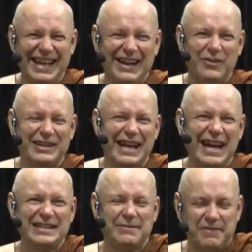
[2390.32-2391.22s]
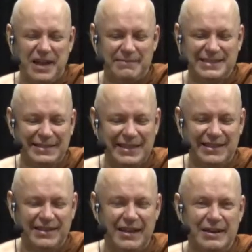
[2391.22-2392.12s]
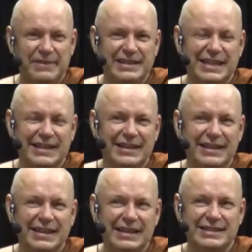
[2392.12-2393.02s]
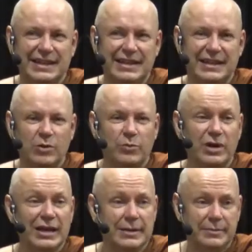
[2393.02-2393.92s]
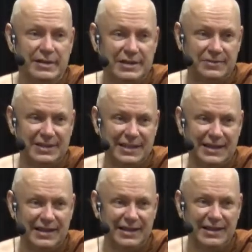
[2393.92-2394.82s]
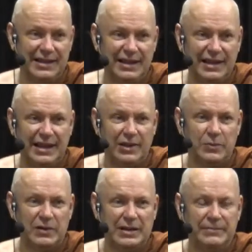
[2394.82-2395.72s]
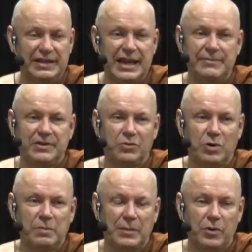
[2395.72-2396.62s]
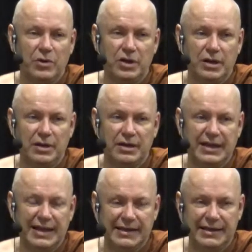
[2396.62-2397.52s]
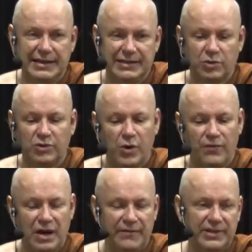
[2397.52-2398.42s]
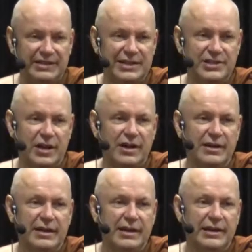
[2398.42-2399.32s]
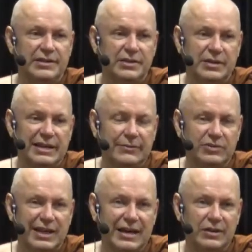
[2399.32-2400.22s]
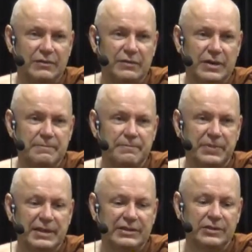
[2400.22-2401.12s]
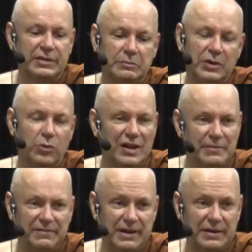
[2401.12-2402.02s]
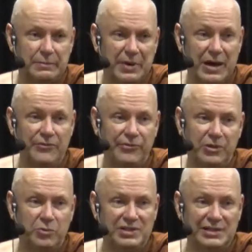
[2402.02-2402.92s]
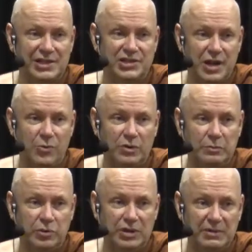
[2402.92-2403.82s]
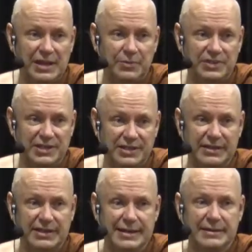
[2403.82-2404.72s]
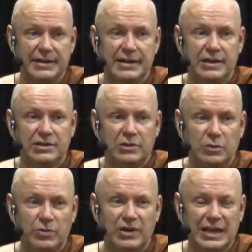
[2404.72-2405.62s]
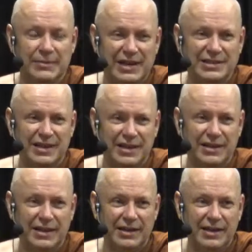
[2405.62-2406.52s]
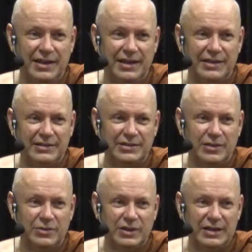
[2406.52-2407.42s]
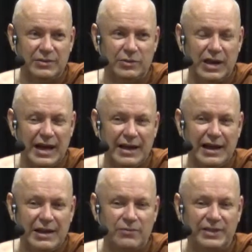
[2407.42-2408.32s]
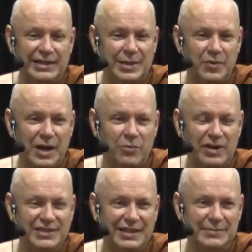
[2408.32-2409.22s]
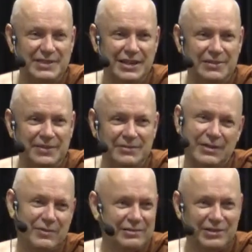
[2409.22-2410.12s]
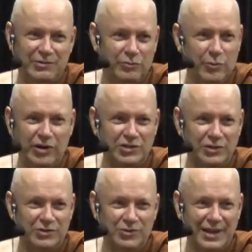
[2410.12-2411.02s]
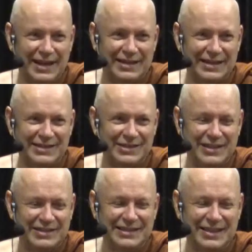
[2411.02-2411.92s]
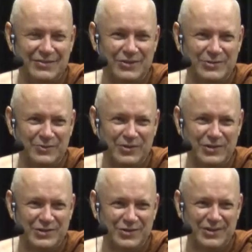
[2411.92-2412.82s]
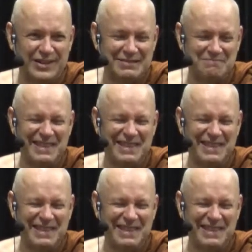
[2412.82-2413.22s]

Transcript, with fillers: what Ajahn Brahm said at the time, he said he said uh, That's what he said. Uh, Luang Por the abbot of Wat Pah Pong. Yeah, he took over after Ajahn Chah, so he was kind of. Um, so he, would have been very powerful, otherwise Ajahn Chah wouldn't put him in that position. Yeah, so Luang Por and Ajahn Ganha so uh, I, I, don't think Ajahn Brahm would have said himself that, that, that monks don't do that. Uh, so that's kind of uns more uncertain.